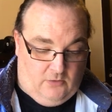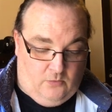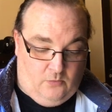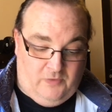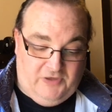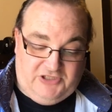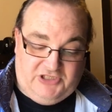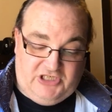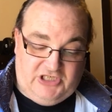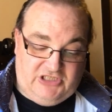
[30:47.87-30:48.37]

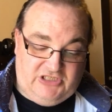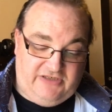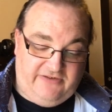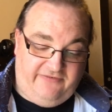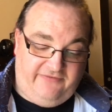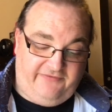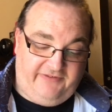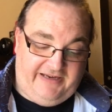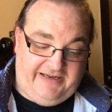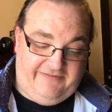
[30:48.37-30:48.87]
Which is your
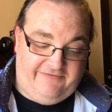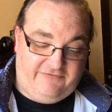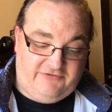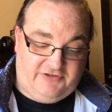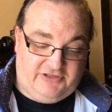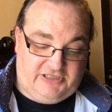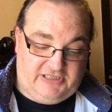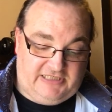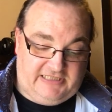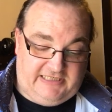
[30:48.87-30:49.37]

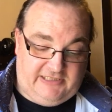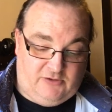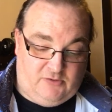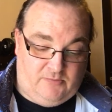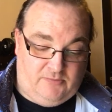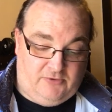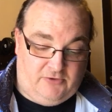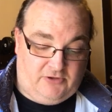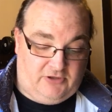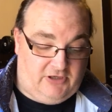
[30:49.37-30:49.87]
favourite
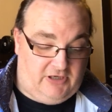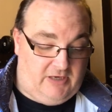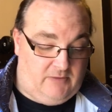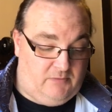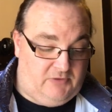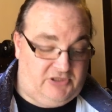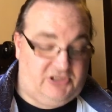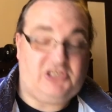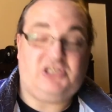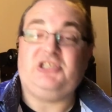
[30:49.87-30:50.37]
steelbook and
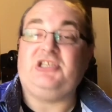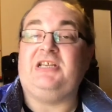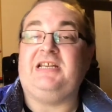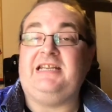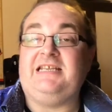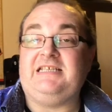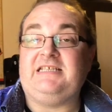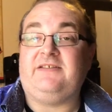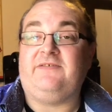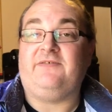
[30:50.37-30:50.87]
which is your
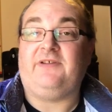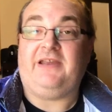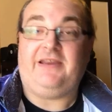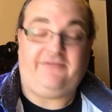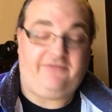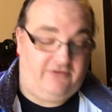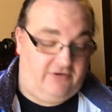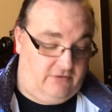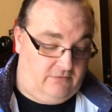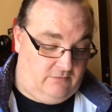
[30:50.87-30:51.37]
least
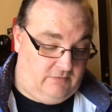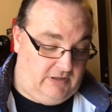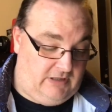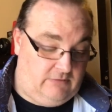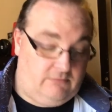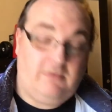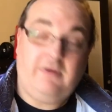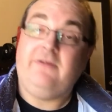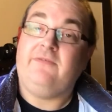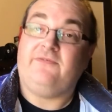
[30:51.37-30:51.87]
favourite?
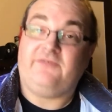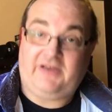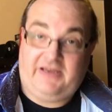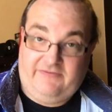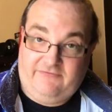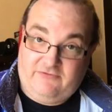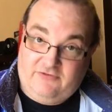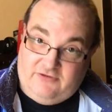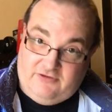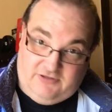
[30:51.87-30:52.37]
Well,
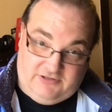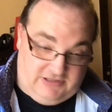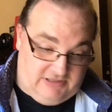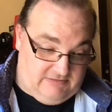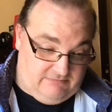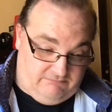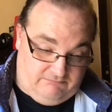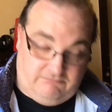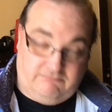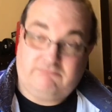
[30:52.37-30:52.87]
favourite
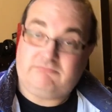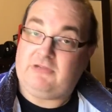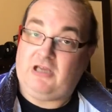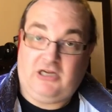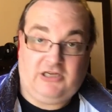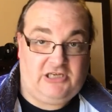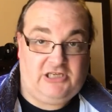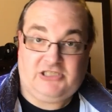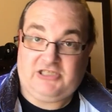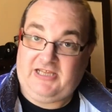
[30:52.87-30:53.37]
as
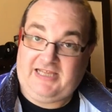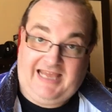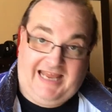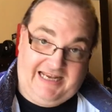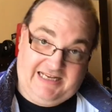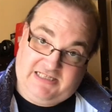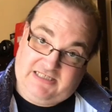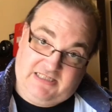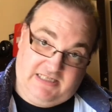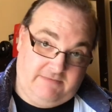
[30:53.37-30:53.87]
Guardians of the
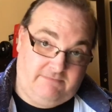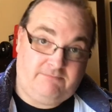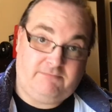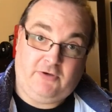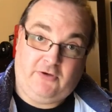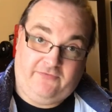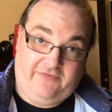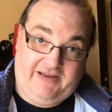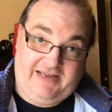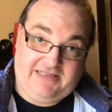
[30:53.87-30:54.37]
Galaxy,
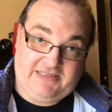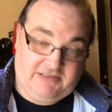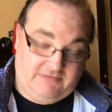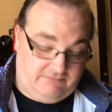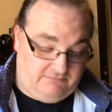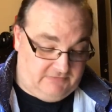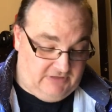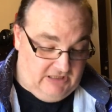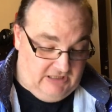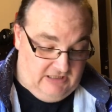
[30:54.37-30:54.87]
Blue fans.
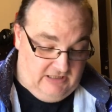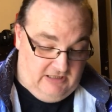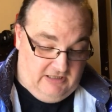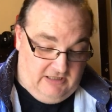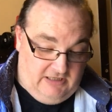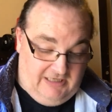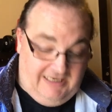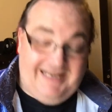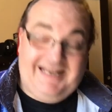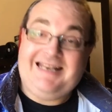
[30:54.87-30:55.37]

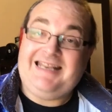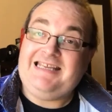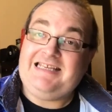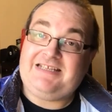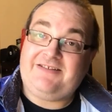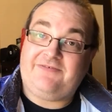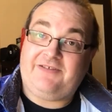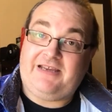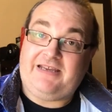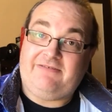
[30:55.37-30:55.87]

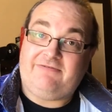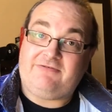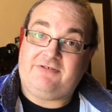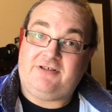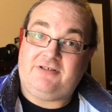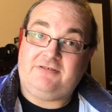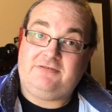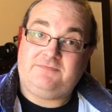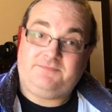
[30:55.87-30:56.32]
Least favourite.